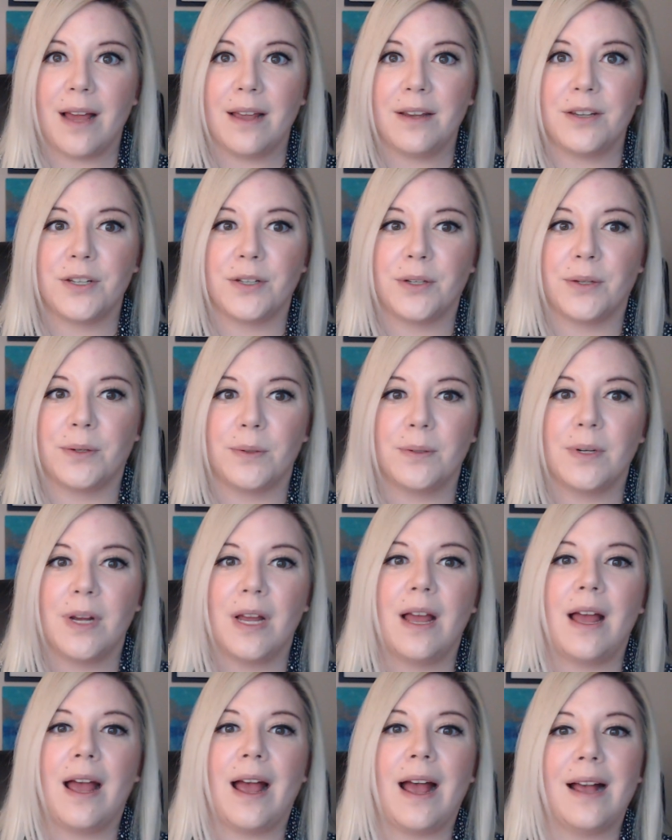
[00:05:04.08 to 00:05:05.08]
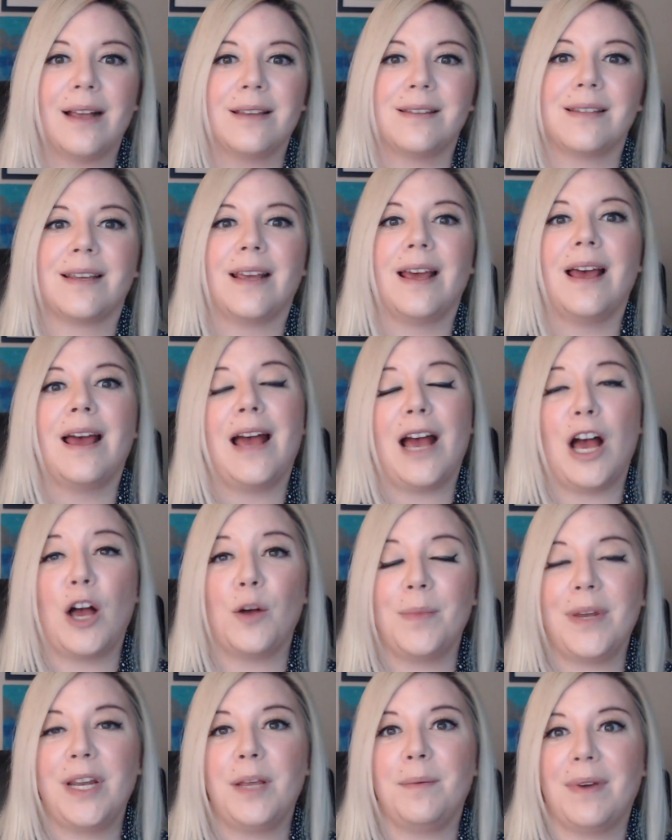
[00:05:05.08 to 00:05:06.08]
to, ask how many
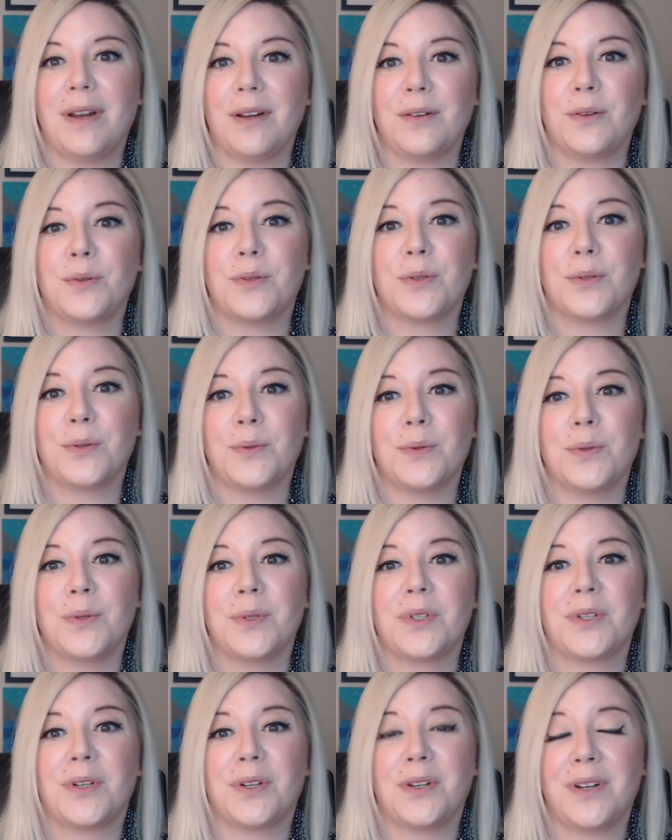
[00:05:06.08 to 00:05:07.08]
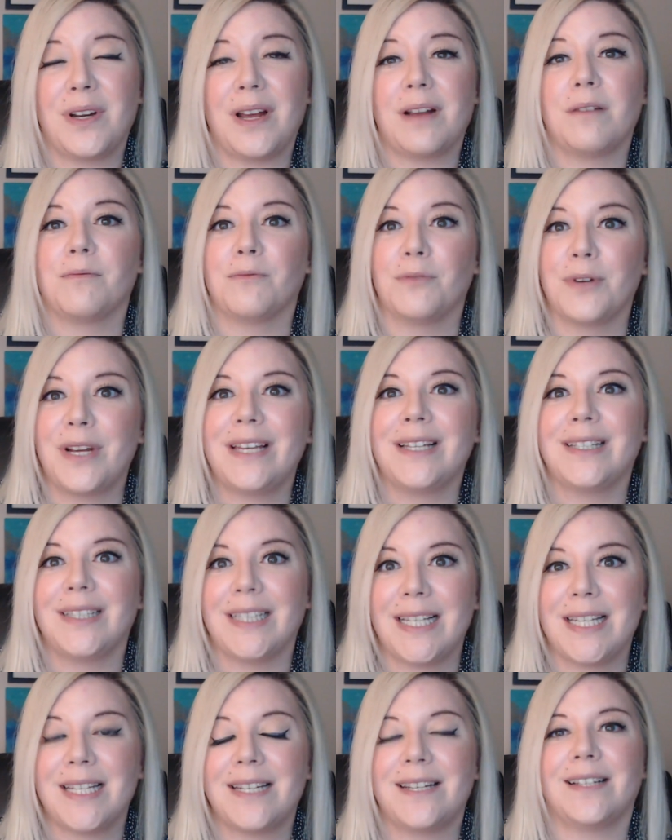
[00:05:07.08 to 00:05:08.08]
medical schools could I
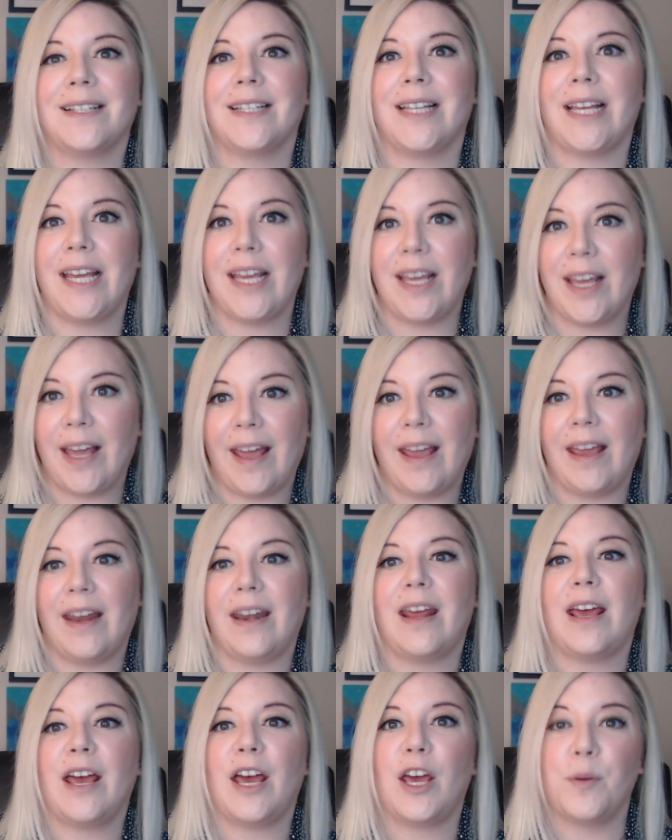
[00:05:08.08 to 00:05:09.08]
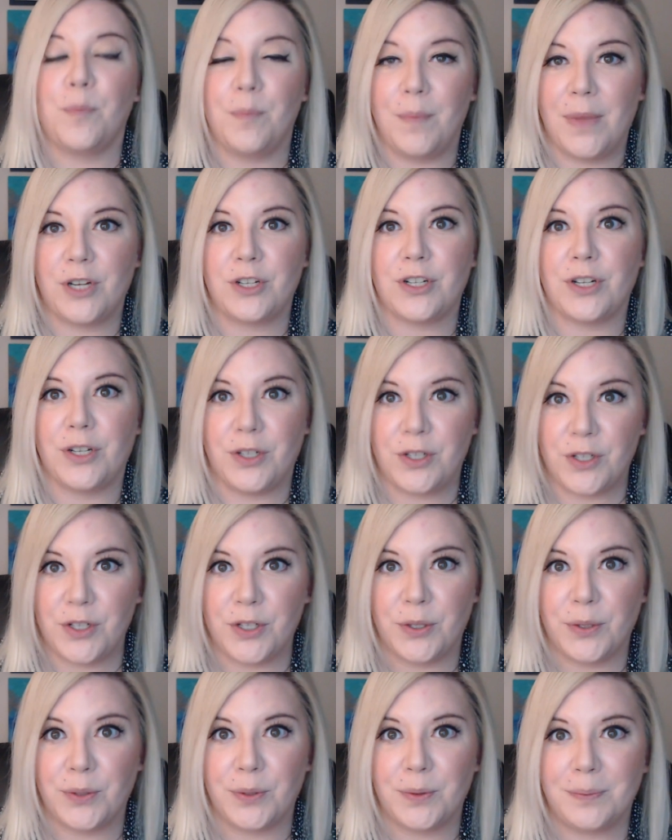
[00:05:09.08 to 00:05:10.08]
realistically gain admission to?
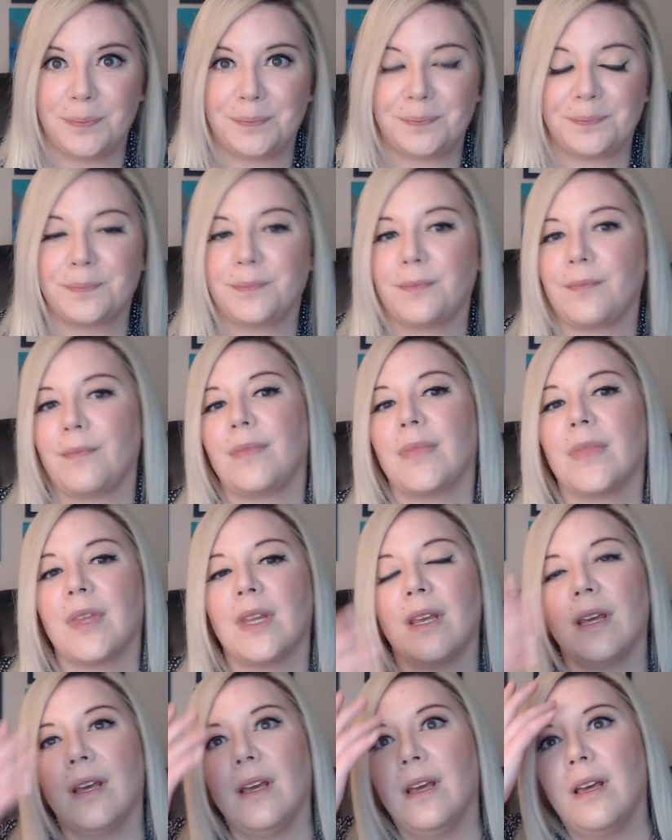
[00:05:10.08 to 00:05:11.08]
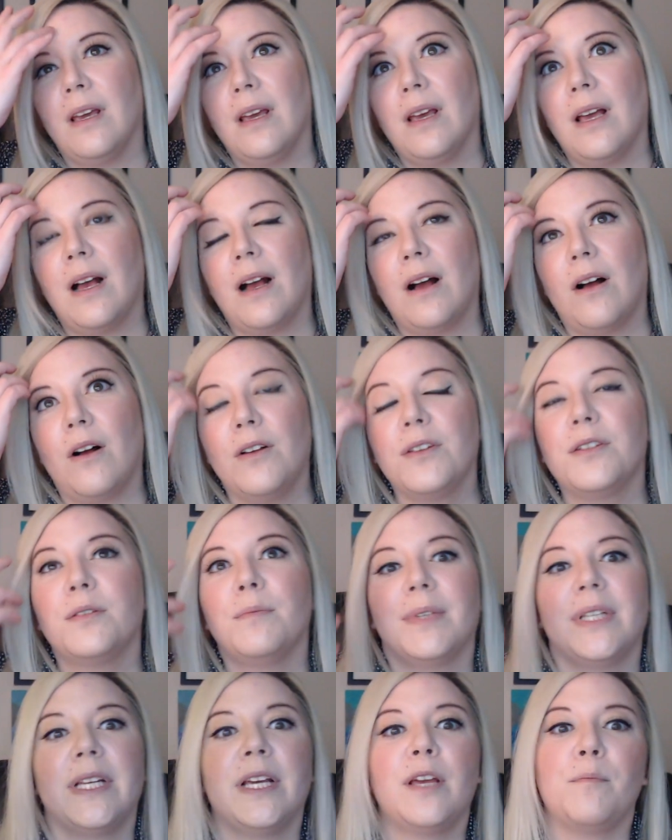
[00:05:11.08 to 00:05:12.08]
Ultimately,
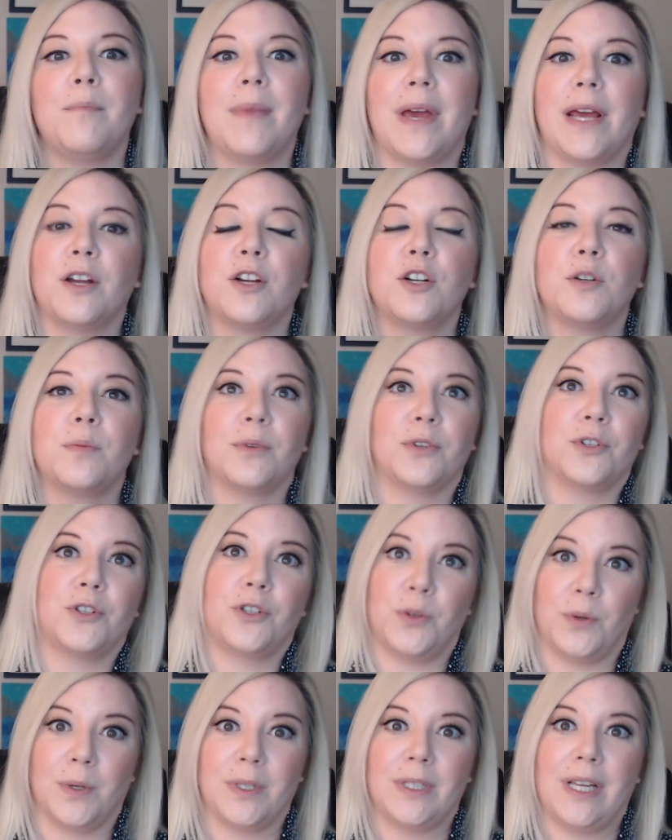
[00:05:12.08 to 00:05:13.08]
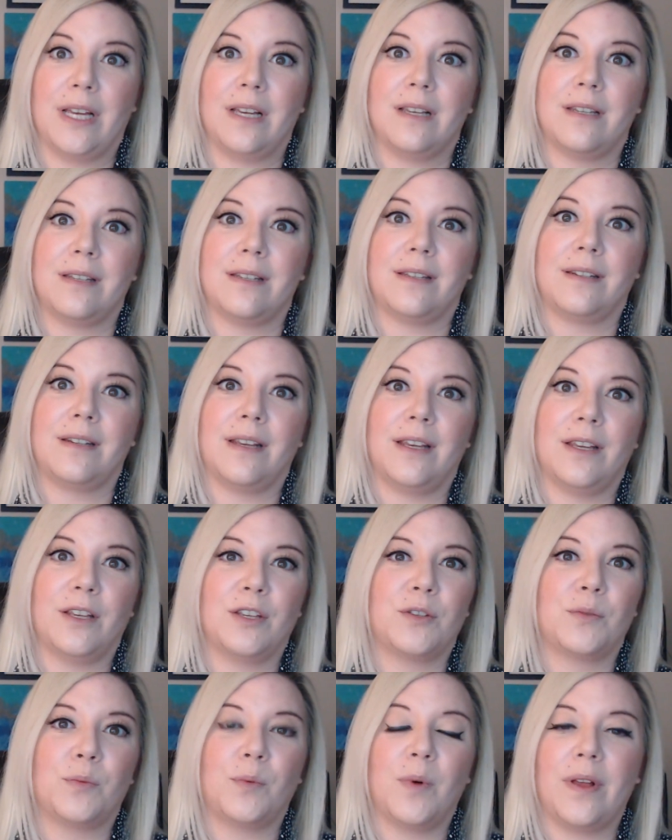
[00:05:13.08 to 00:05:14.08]
a manageable shortlist is
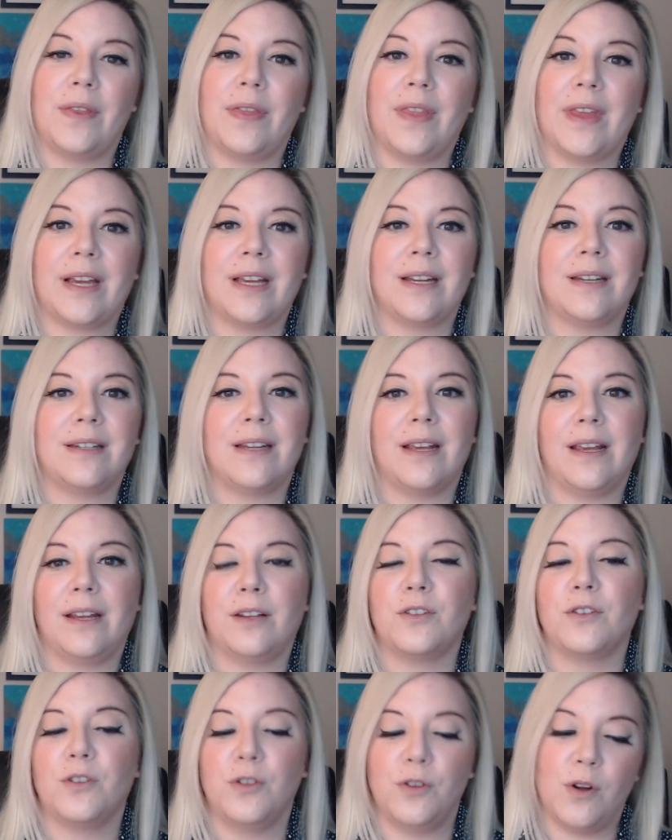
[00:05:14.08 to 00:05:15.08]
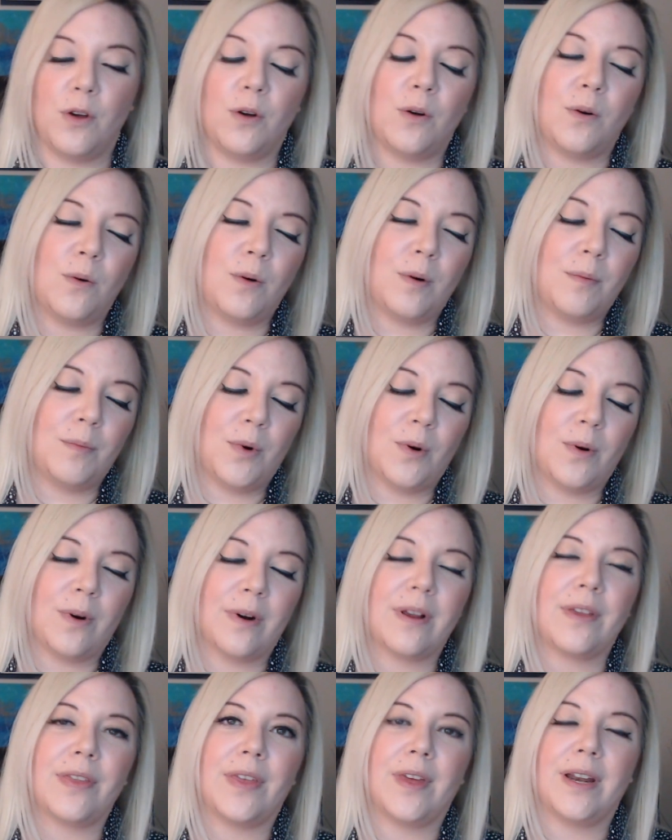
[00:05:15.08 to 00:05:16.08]
one that contains no more
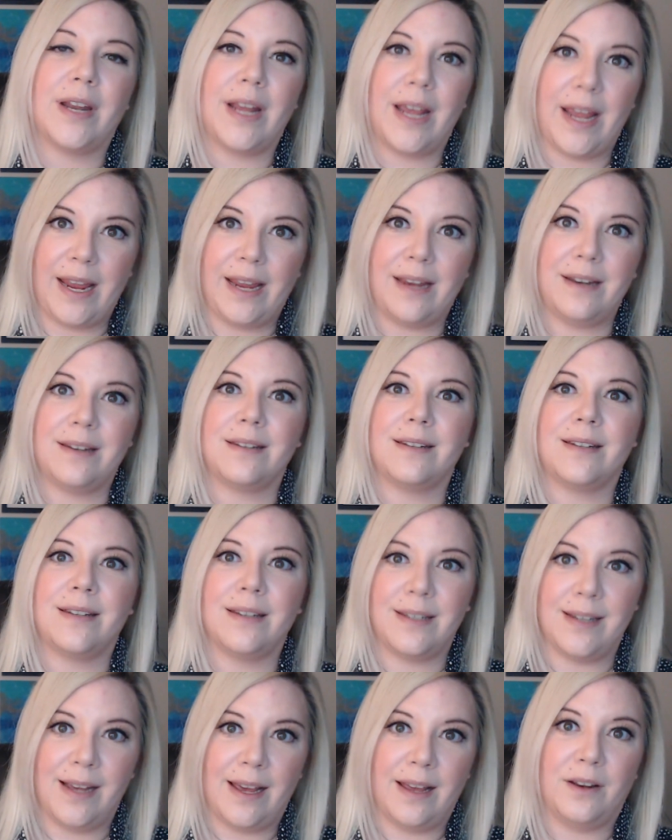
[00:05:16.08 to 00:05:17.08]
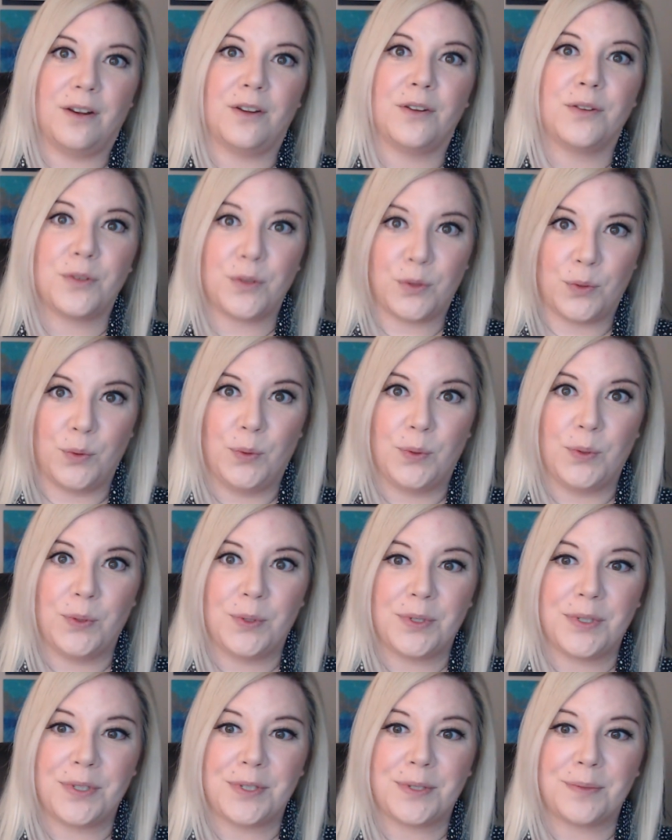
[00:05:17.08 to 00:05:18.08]
than 8 to 10 schools.